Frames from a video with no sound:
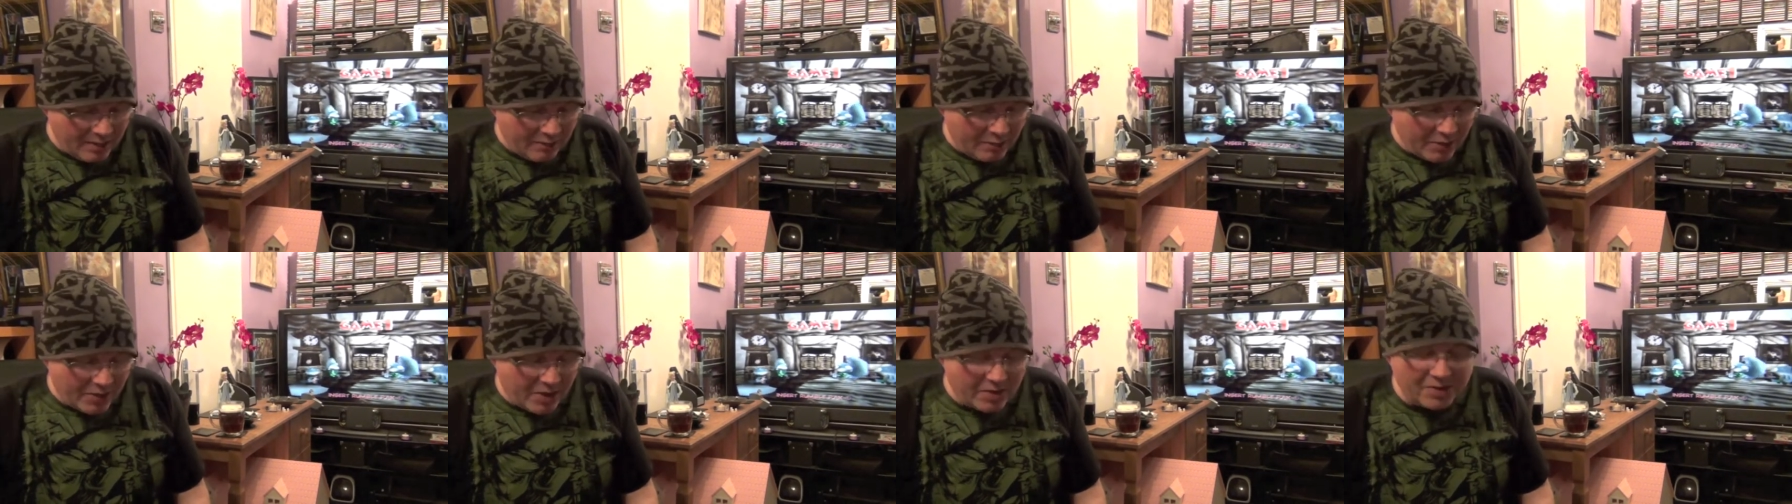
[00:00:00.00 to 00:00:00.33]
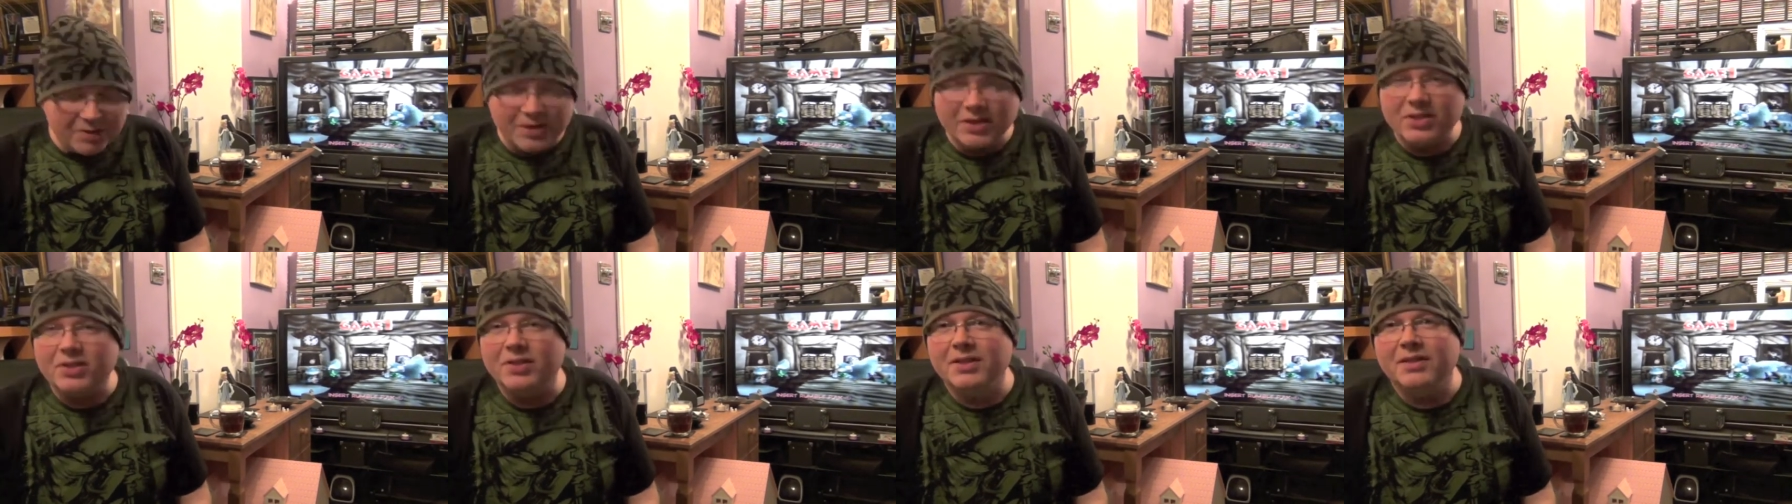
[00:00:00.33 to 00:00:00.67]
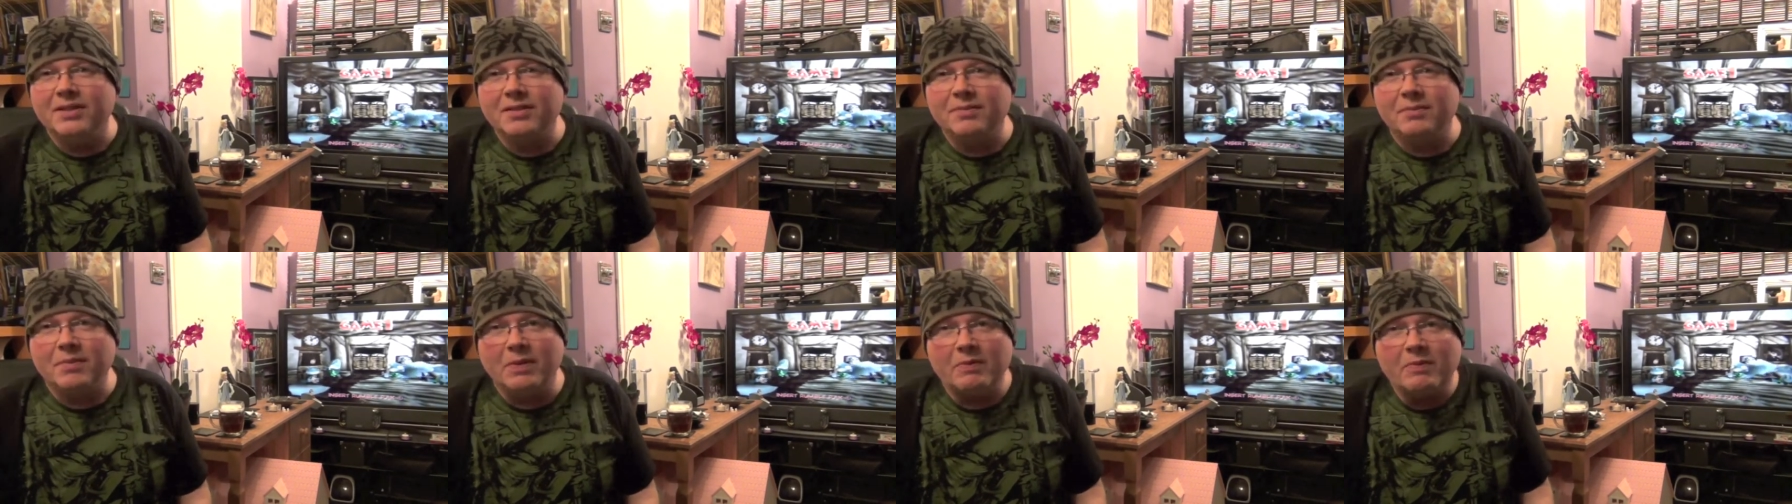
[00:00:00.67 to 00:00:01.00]
The condition
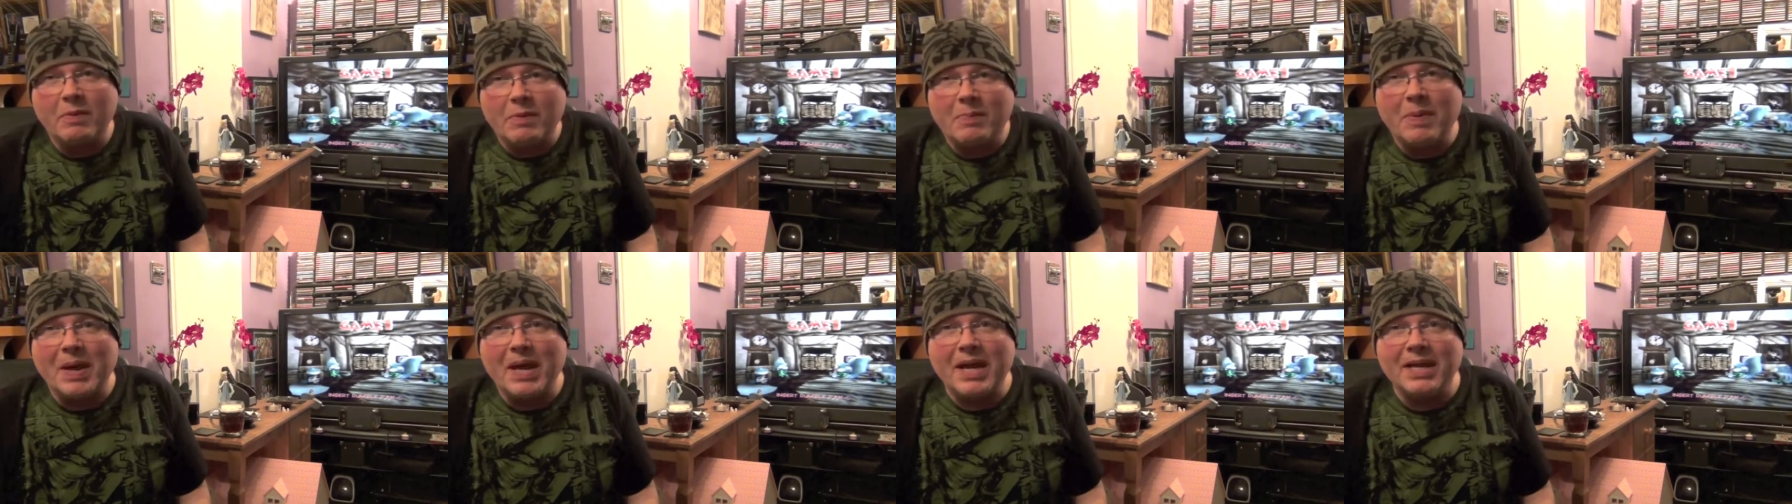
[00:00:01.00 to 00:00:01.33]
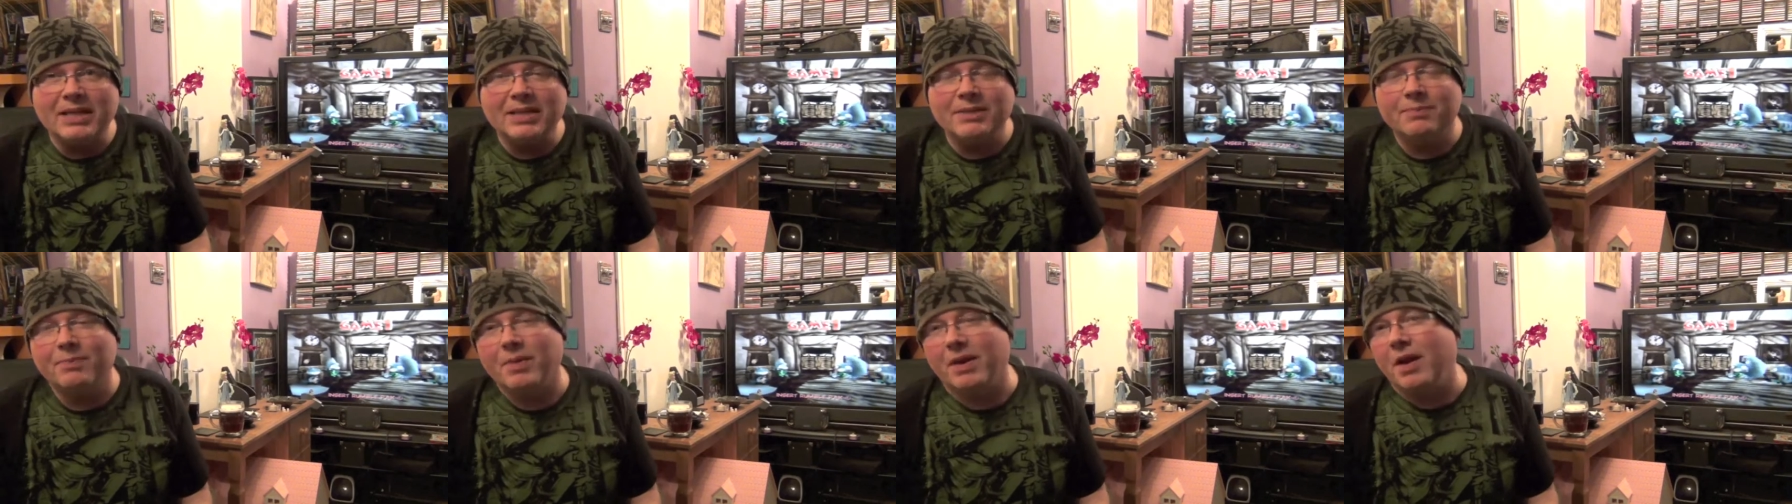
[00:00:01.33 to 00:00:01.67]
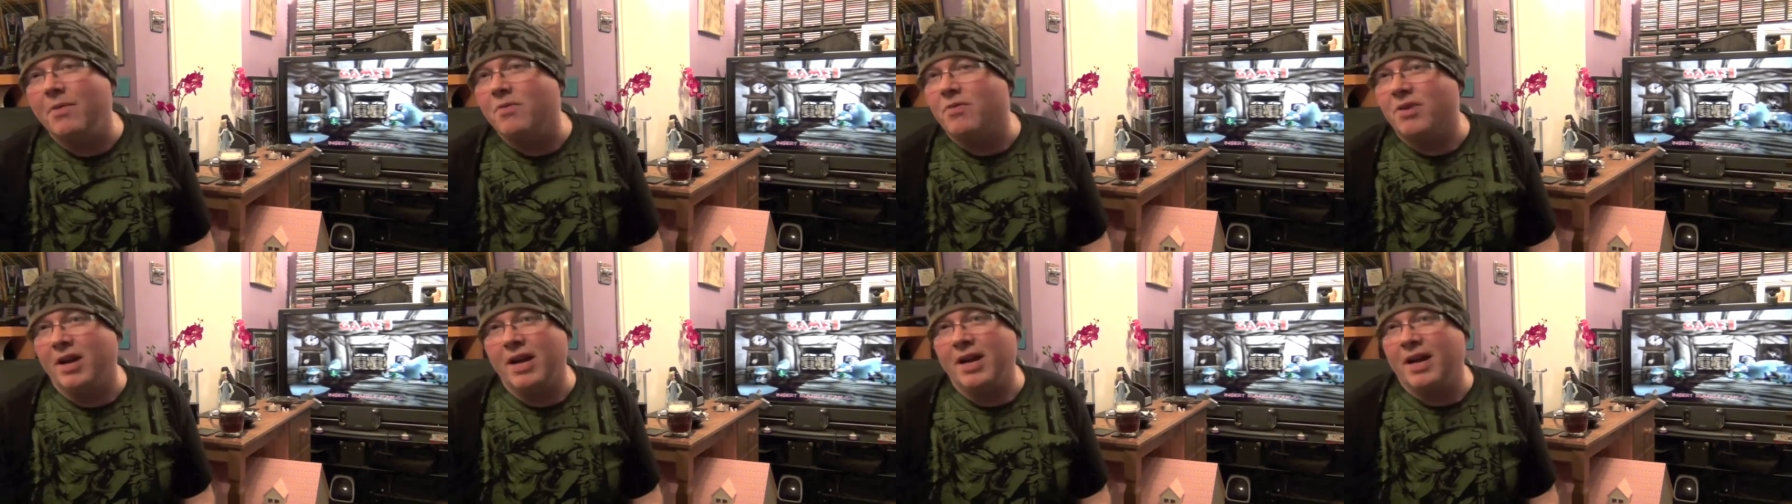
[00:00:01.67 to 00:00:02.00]
isn't the best, but
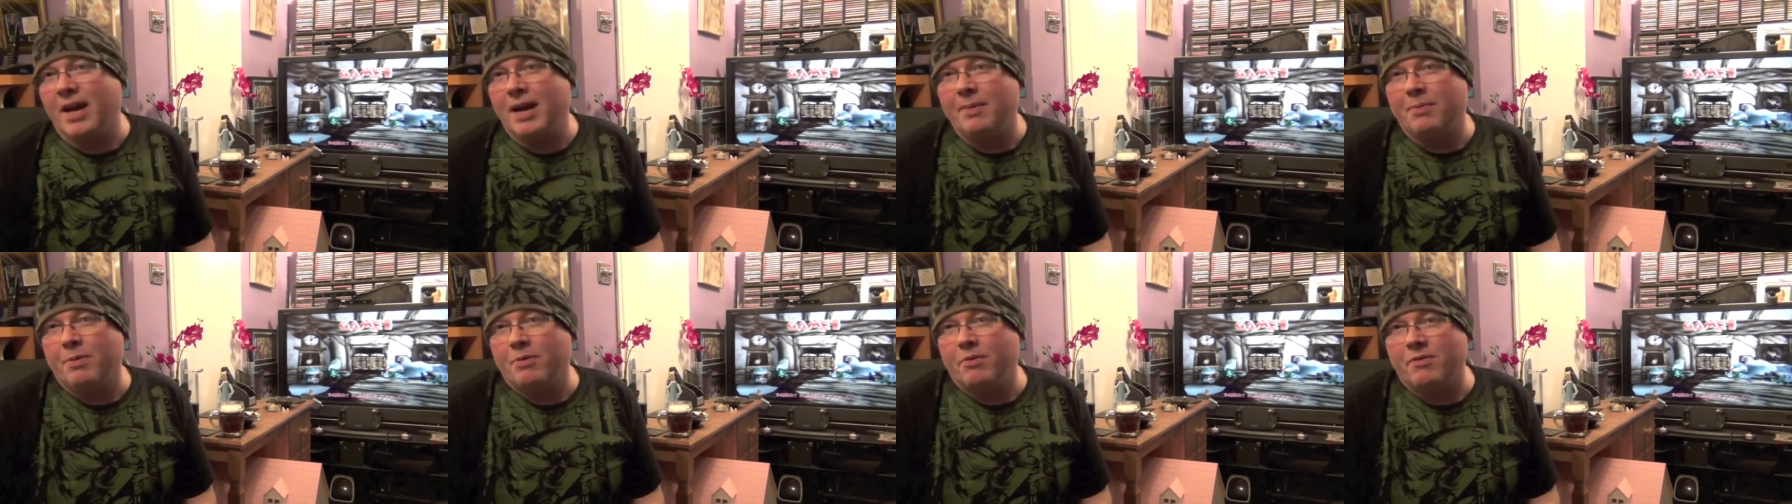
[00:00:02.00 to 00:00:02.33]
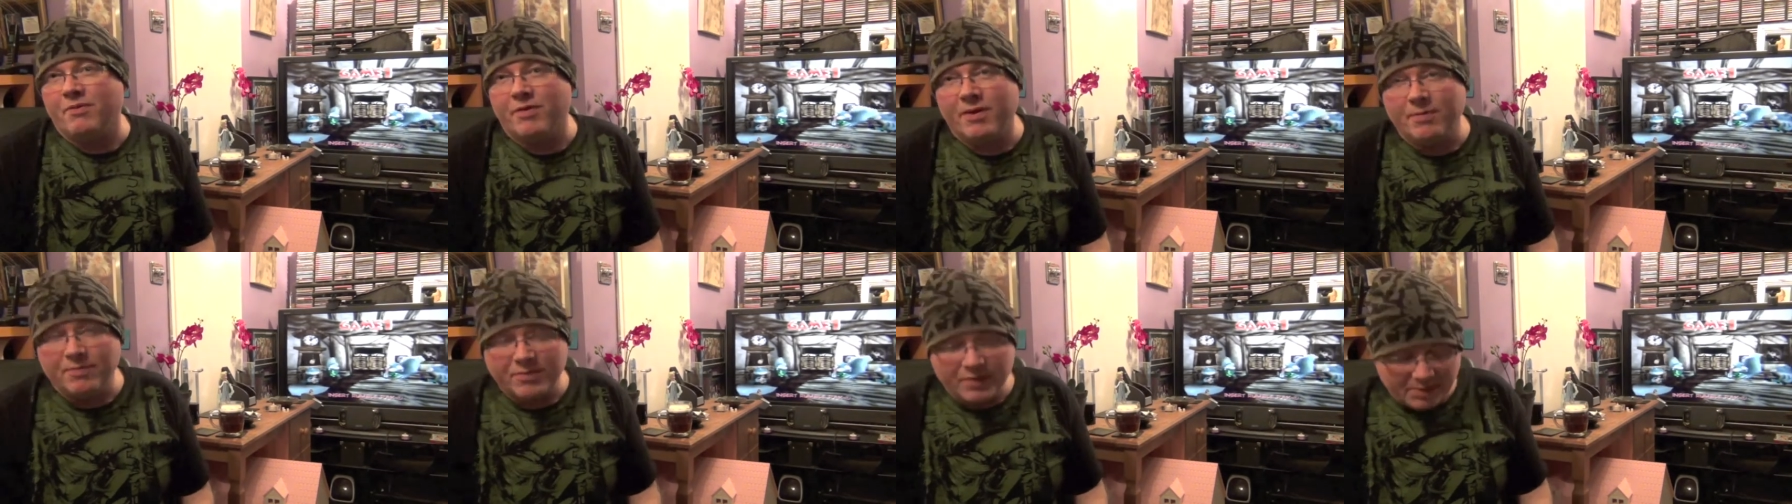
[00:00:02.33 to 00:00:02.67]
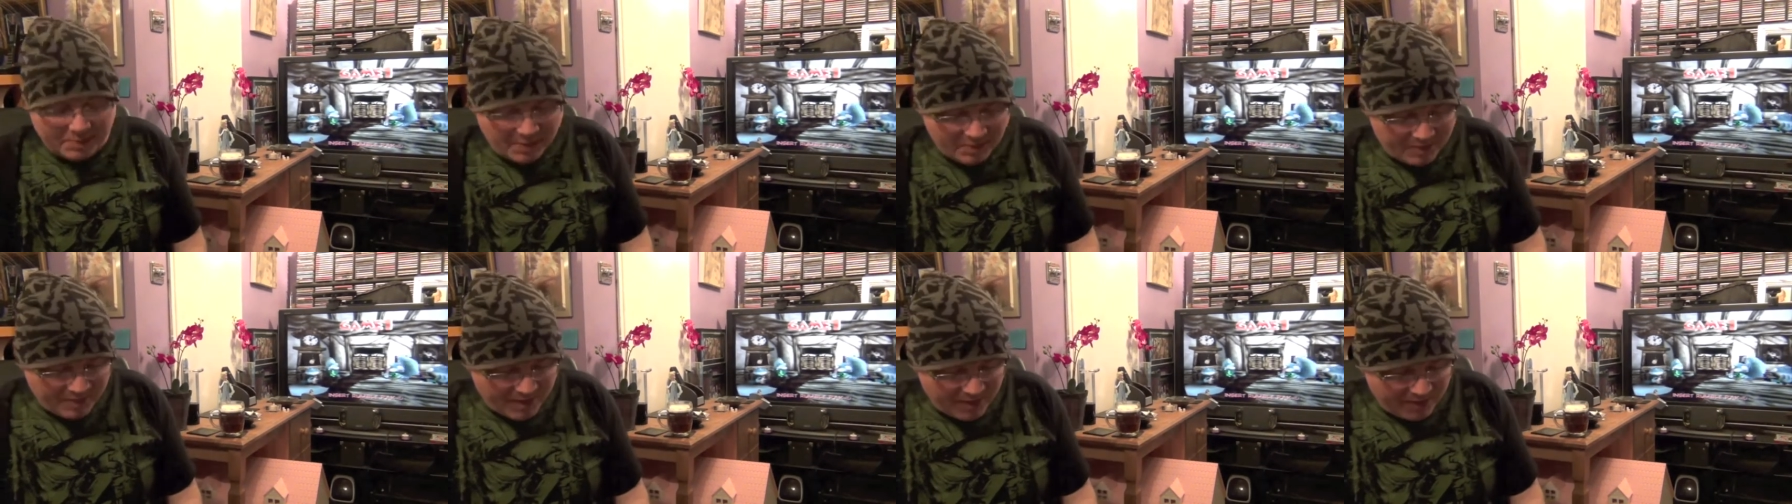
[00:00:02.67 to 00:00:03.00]
I'm quite happy with them,
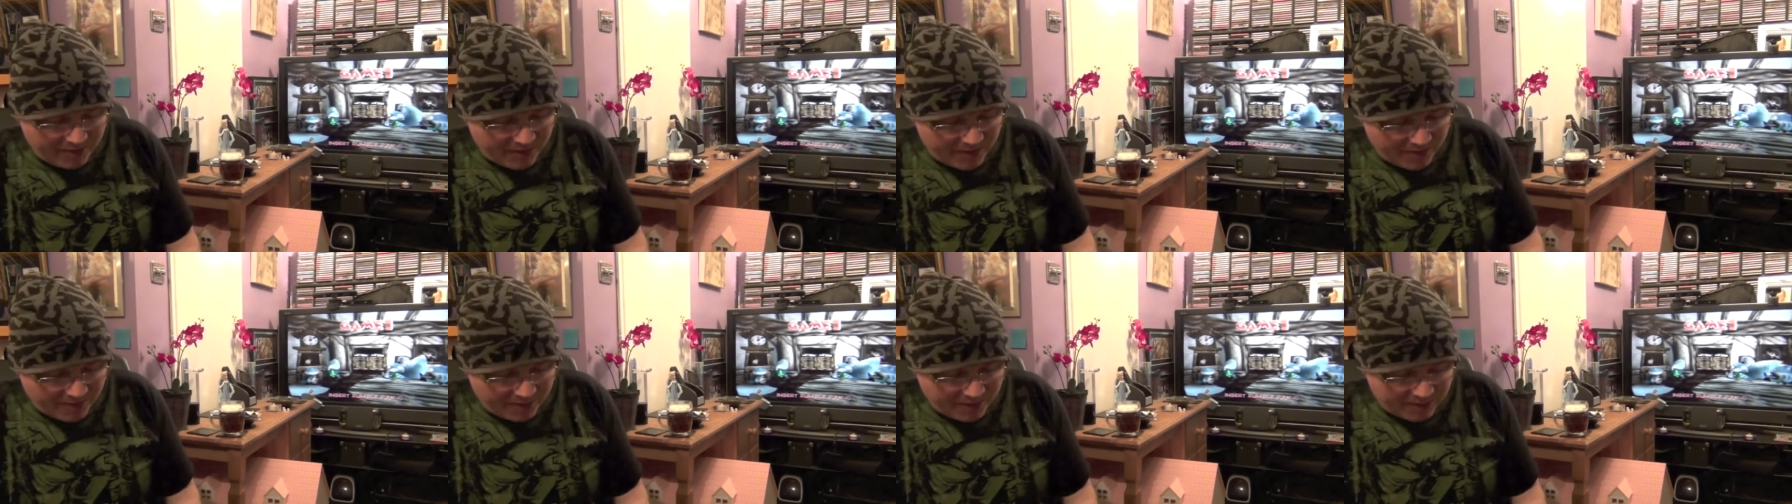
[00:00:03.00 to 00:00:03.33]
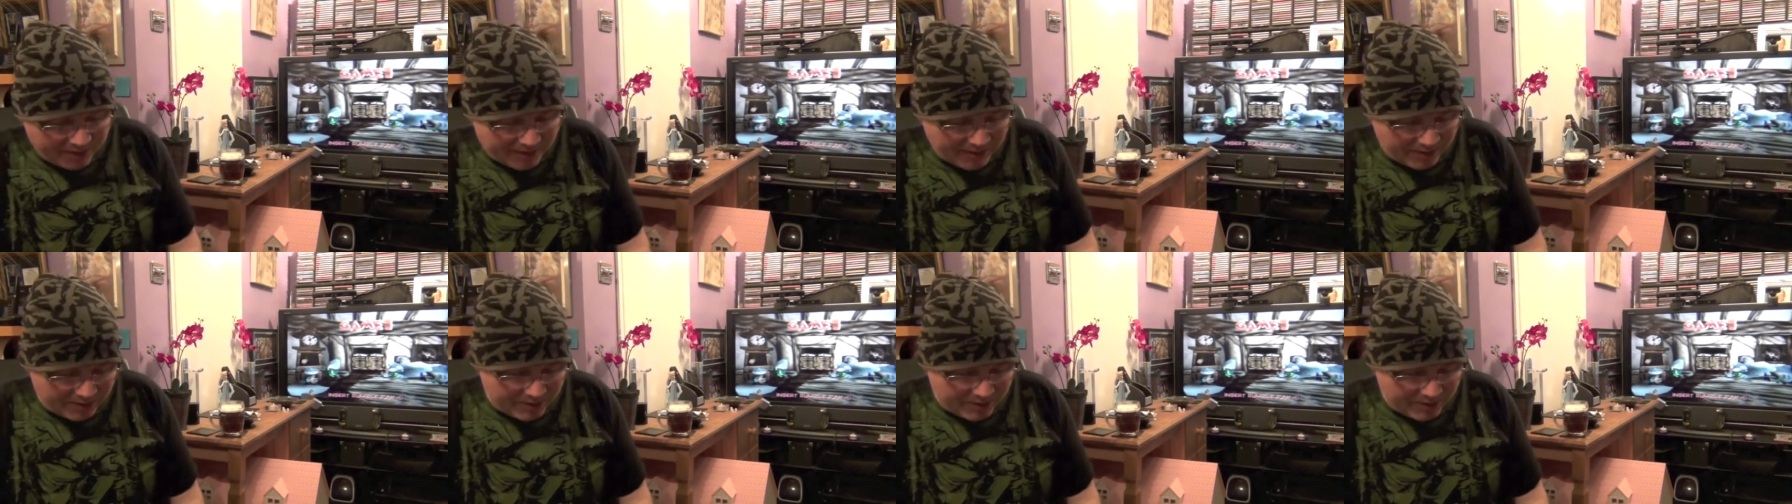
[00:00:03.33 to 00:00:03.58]
to be perfectly honest.